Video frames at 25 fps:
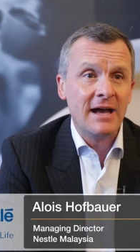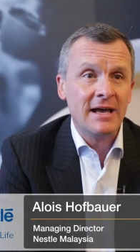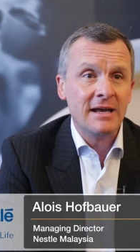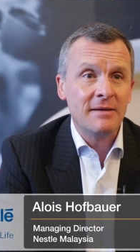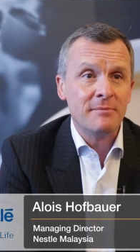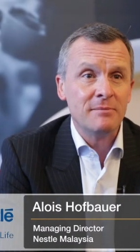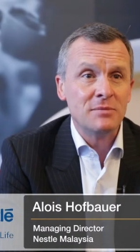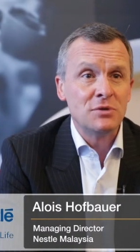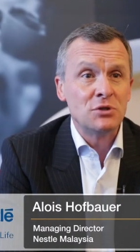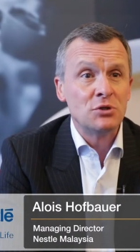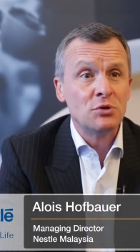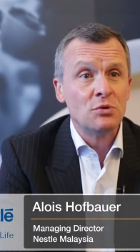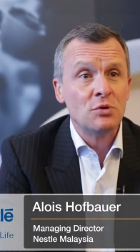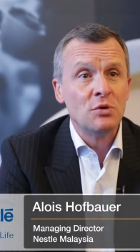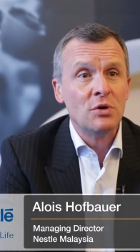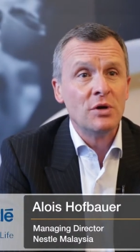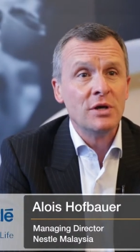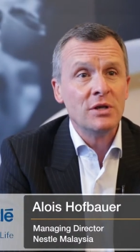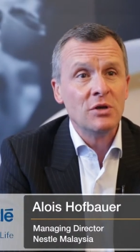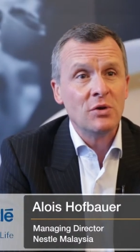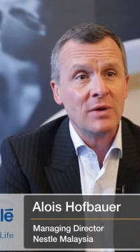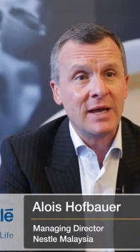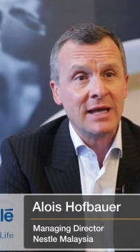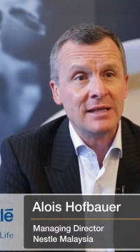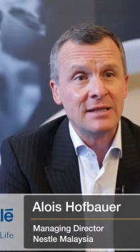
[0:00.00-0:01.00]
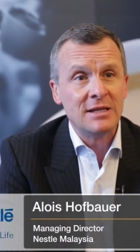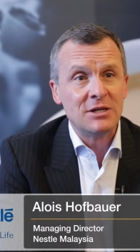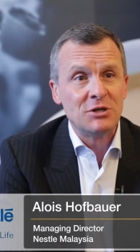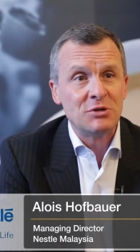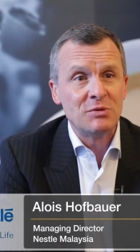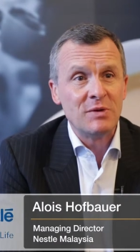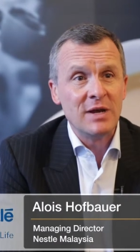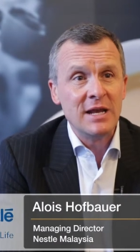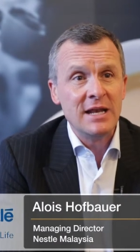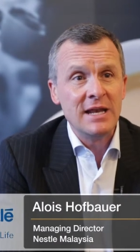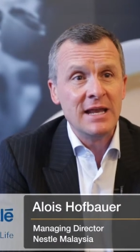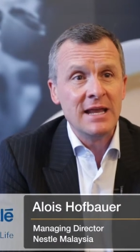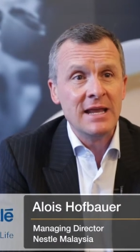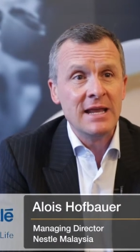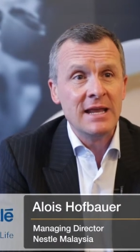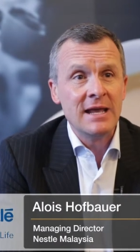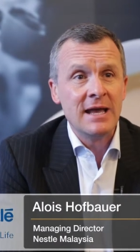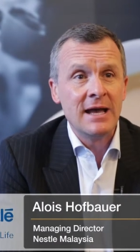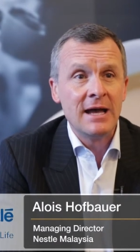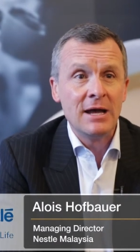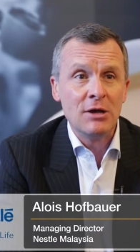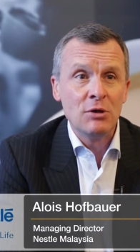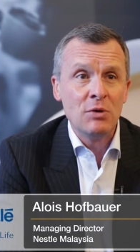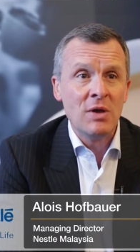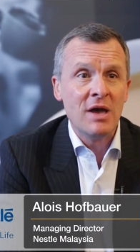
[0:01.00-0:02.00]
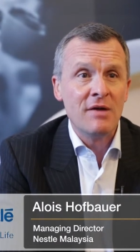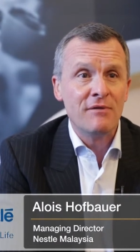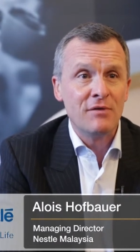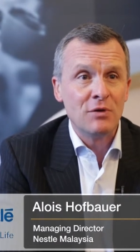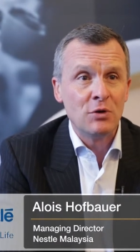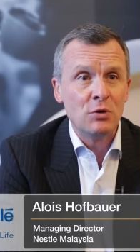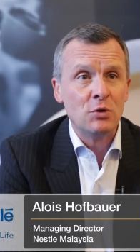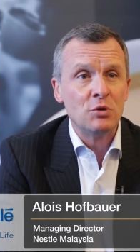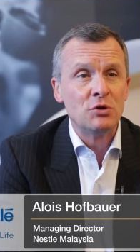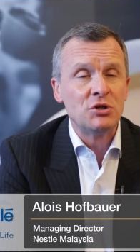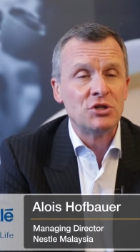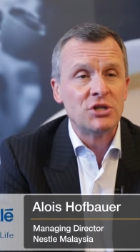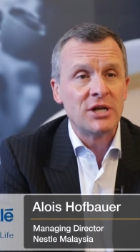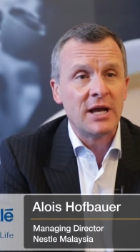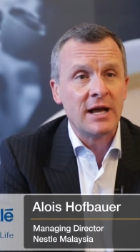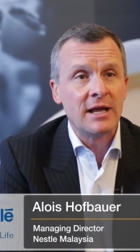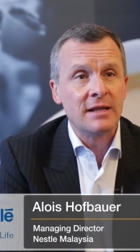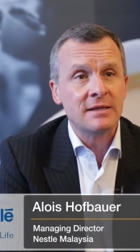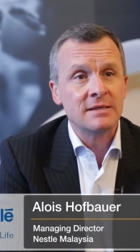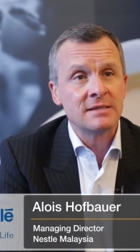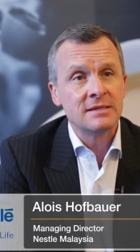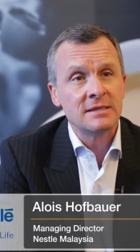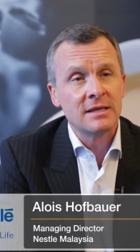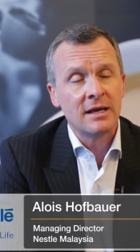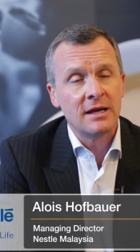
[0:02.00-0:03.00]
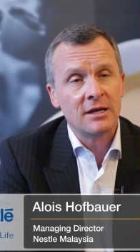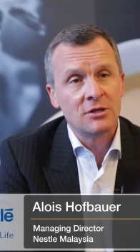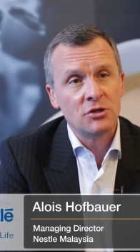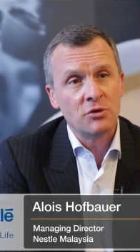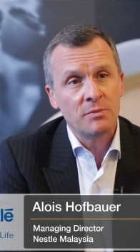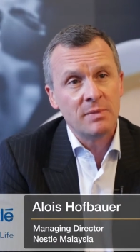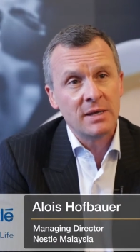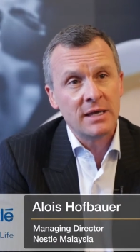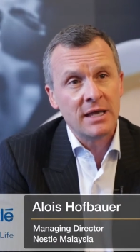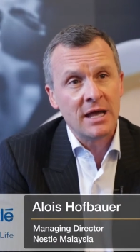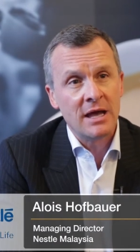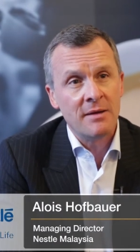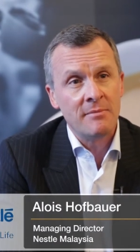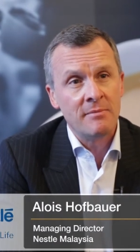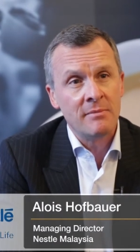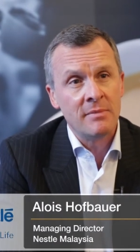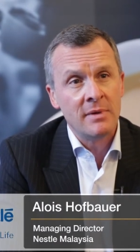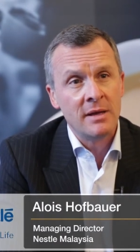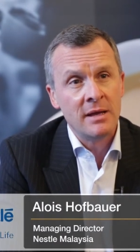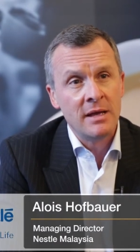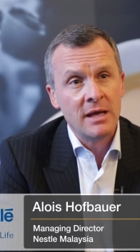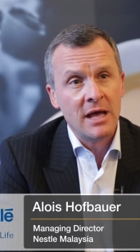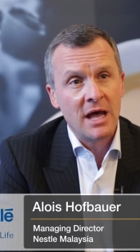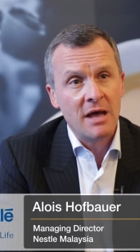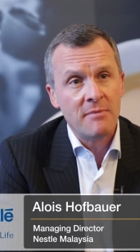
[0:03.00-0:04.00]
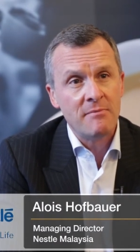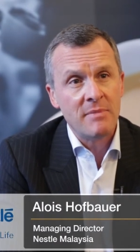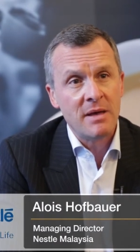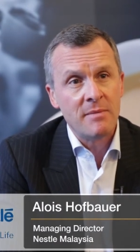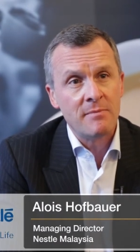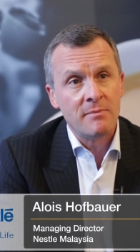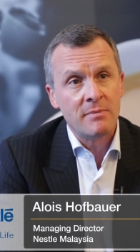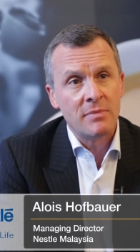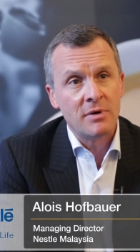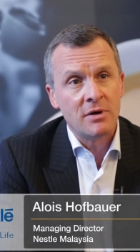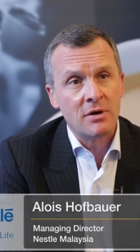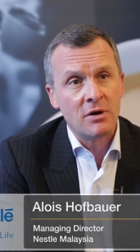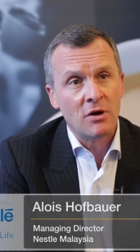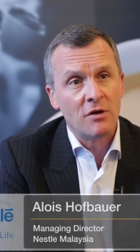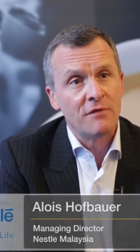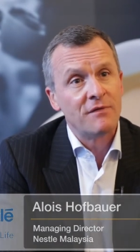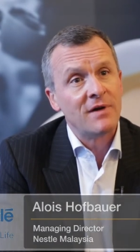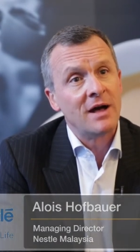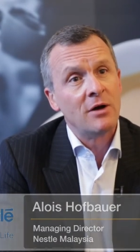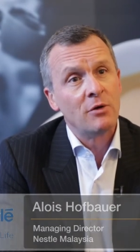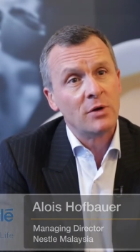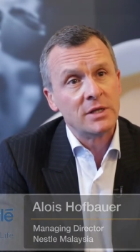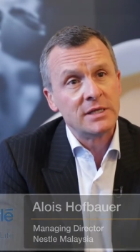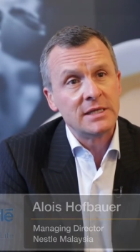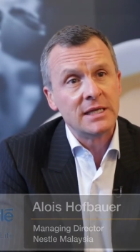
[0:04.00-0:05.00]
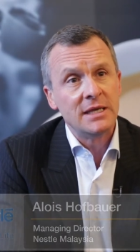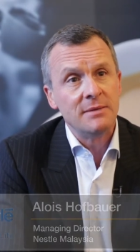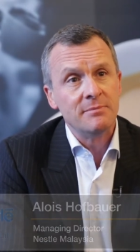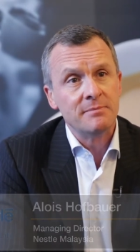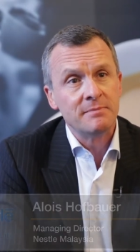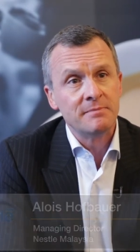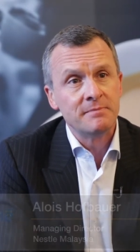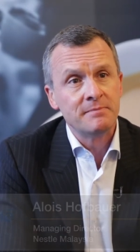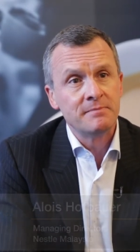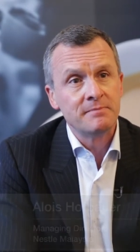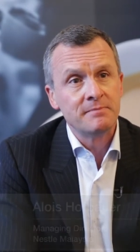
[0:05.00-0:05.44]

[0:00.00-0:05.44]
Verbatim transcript: I'm sure you get the training. Uh, you have a good chance uh, to become a member of our team.